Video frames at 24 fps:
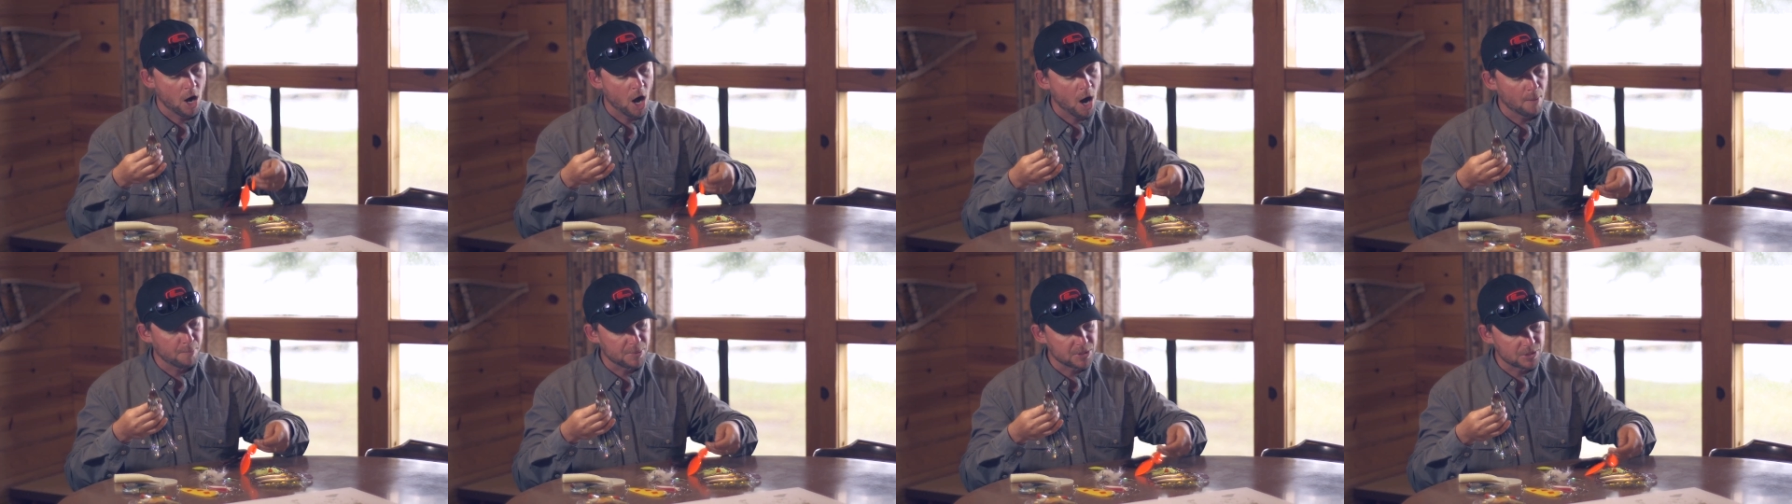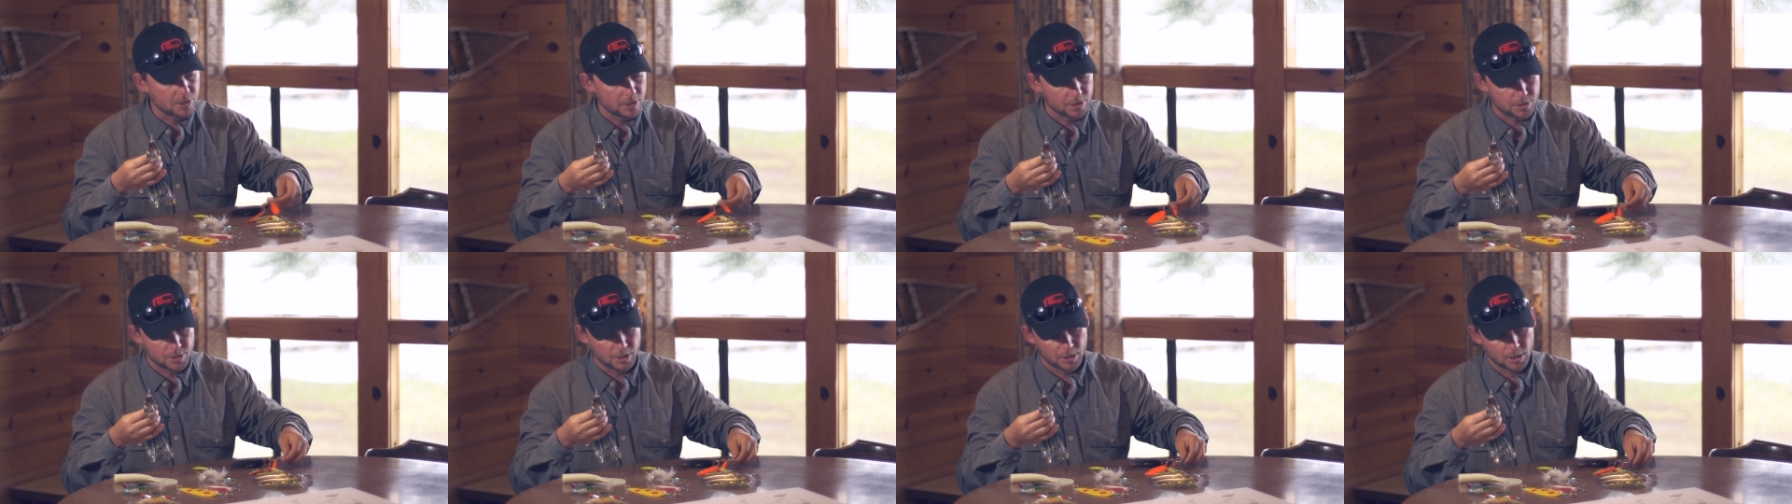
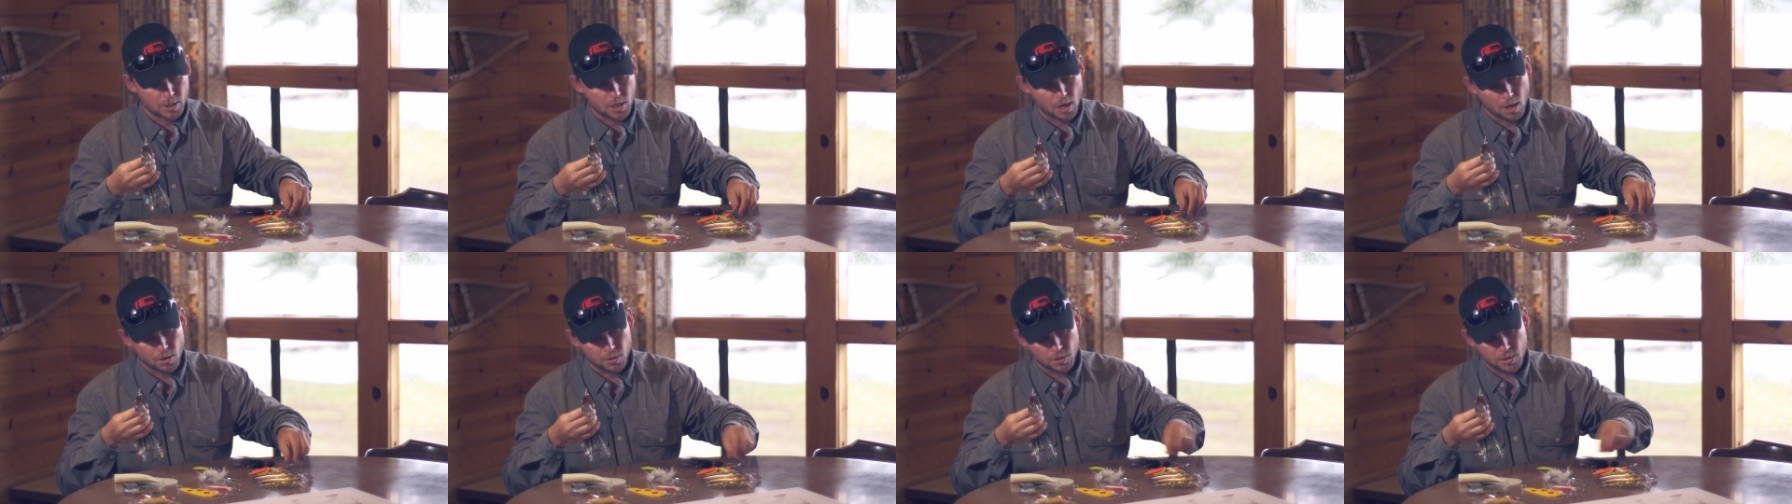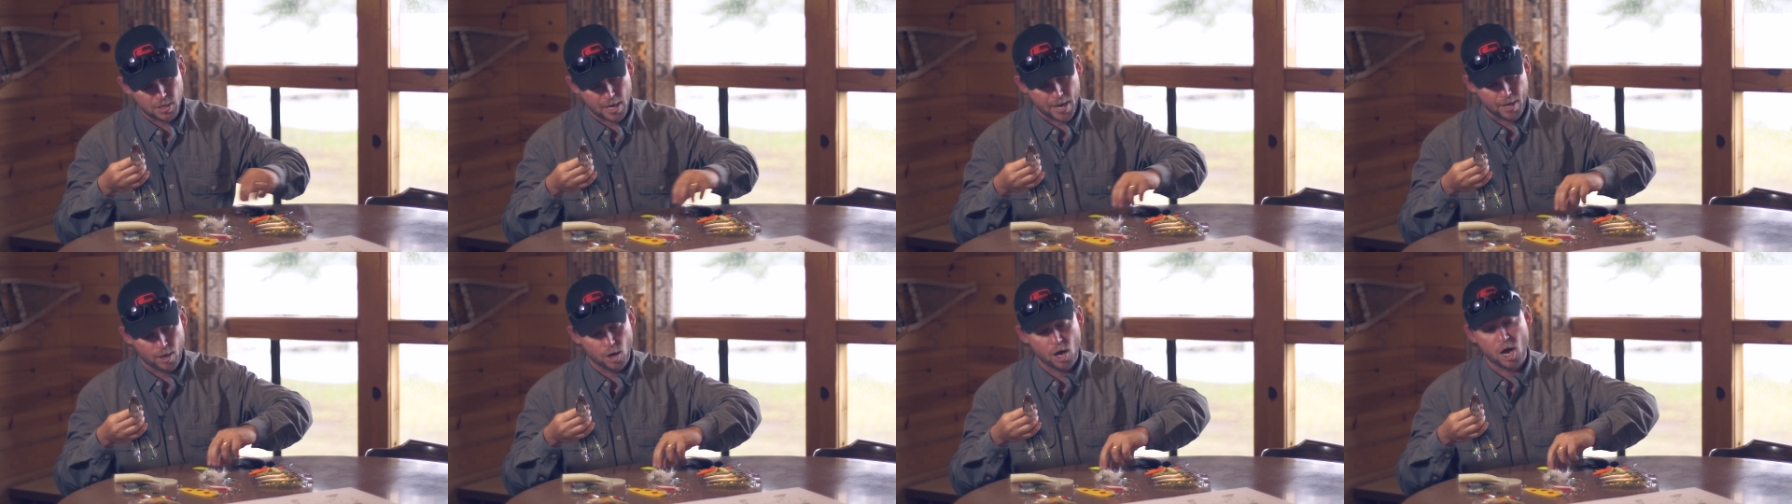opposites in color
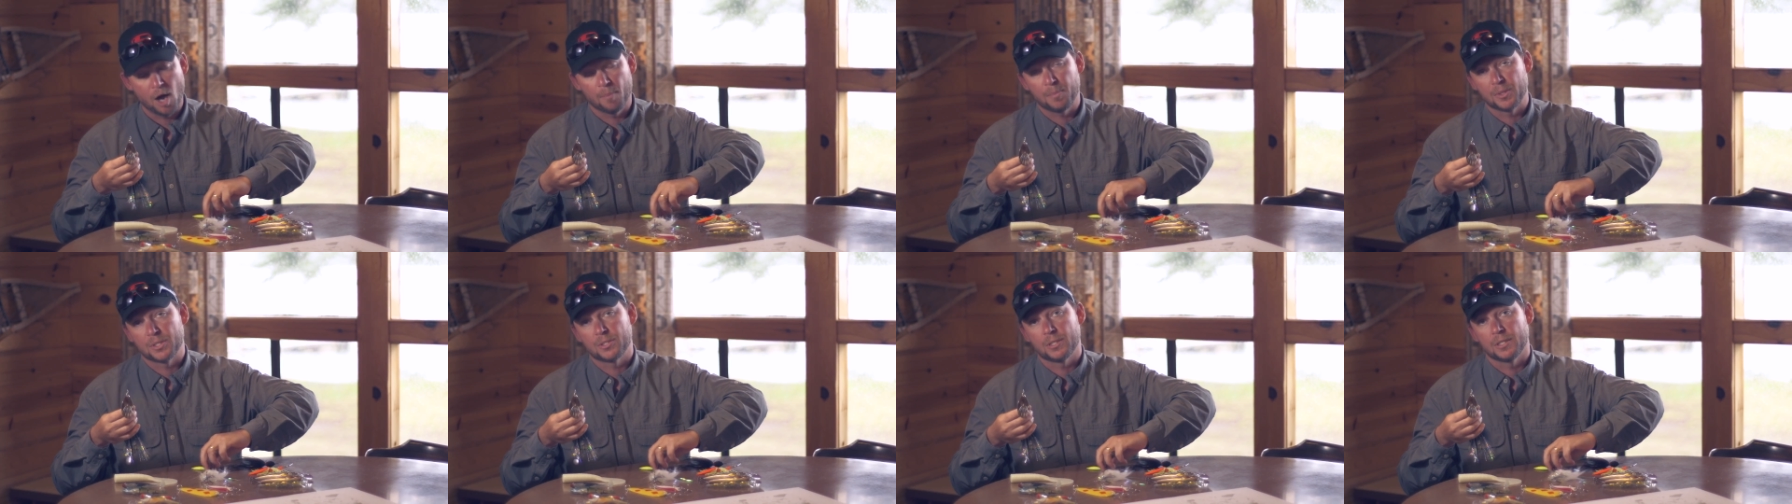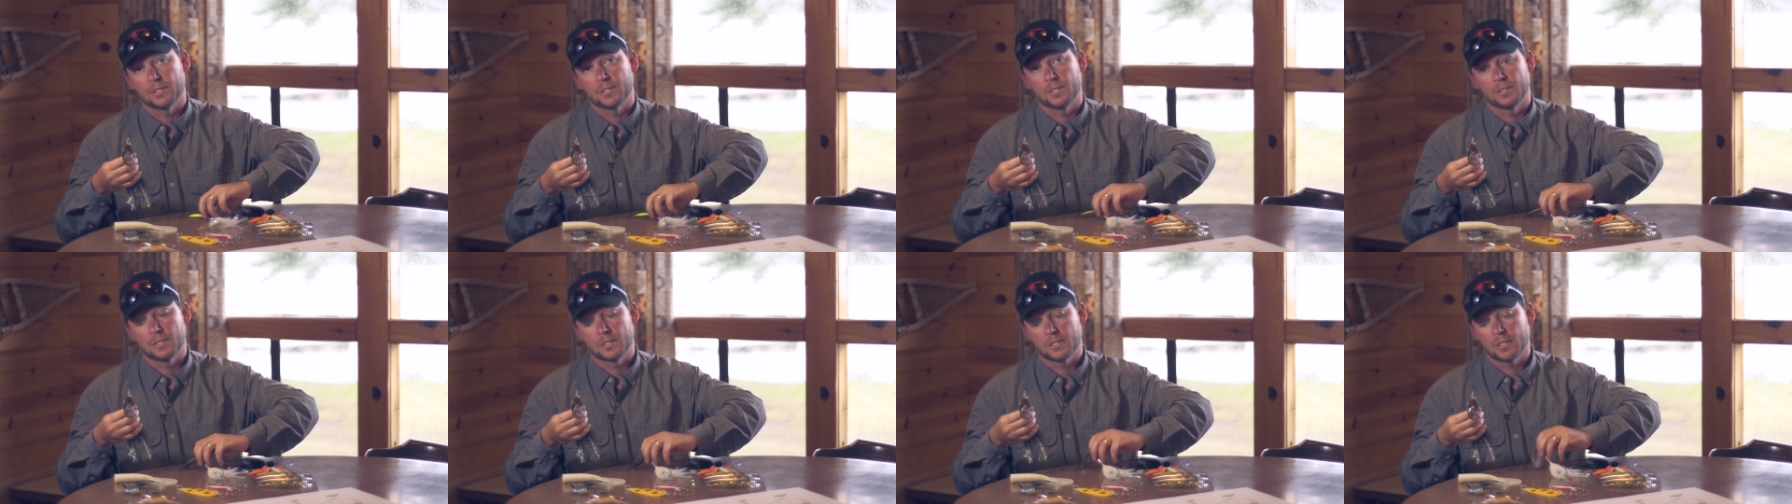and
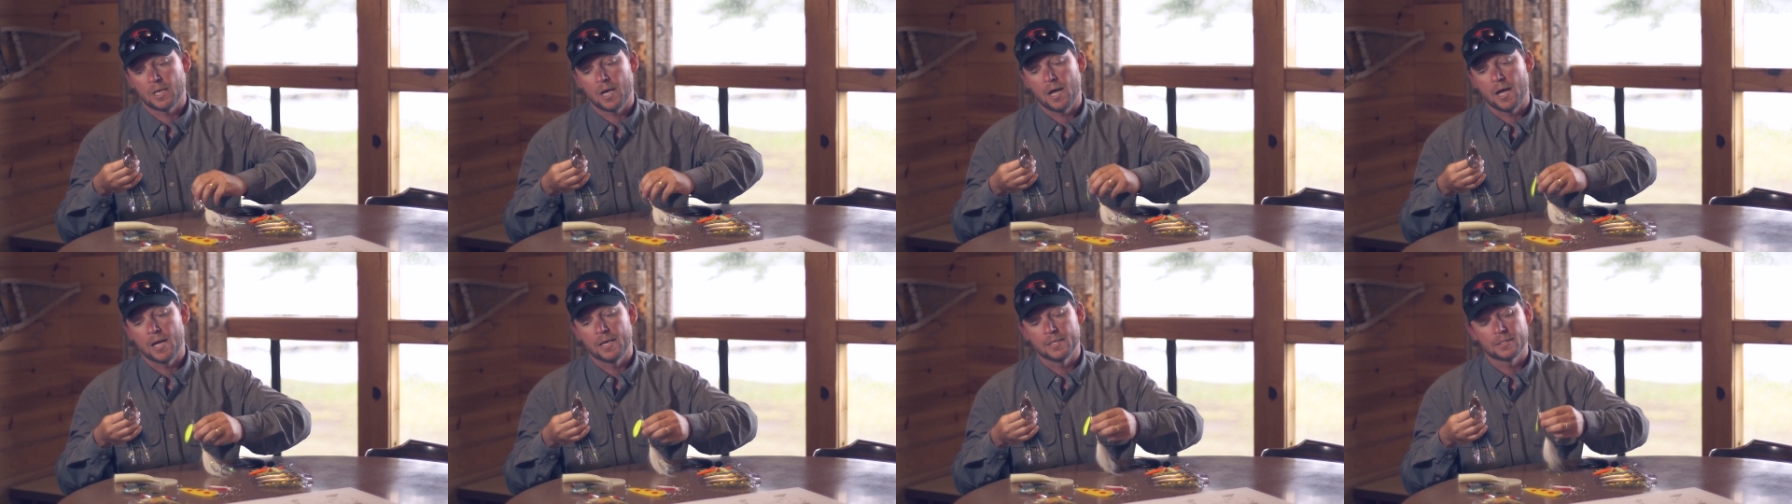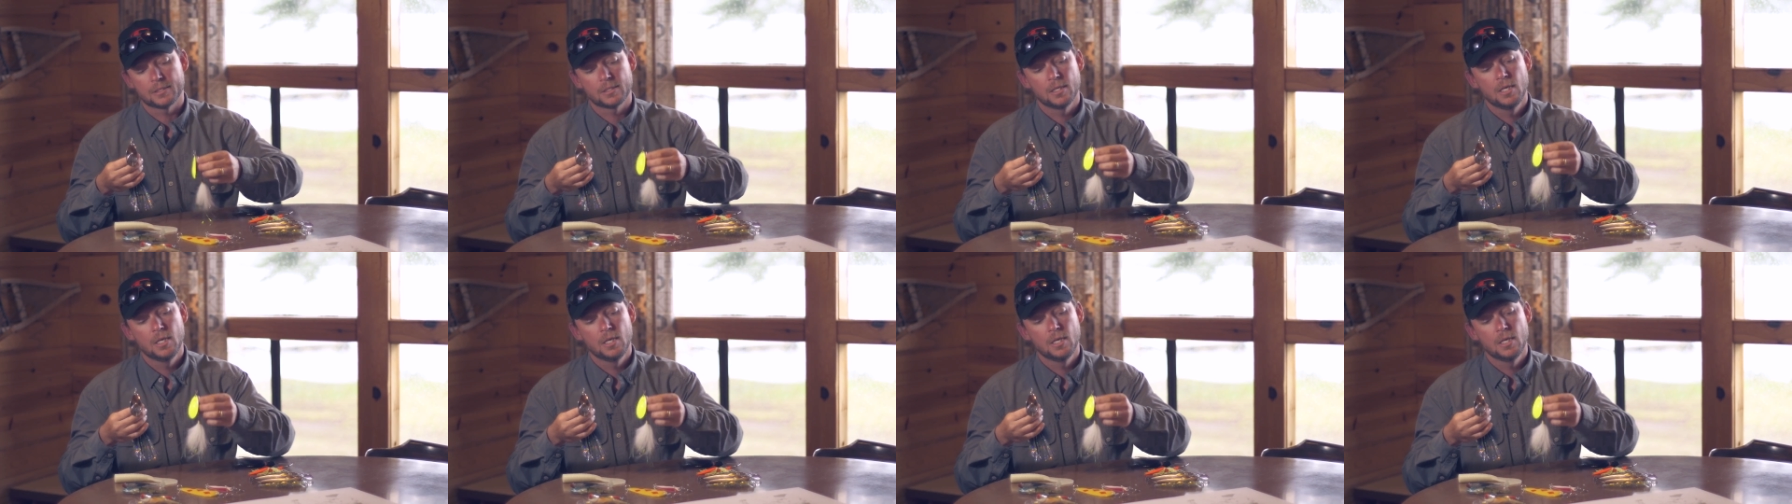opposites in size.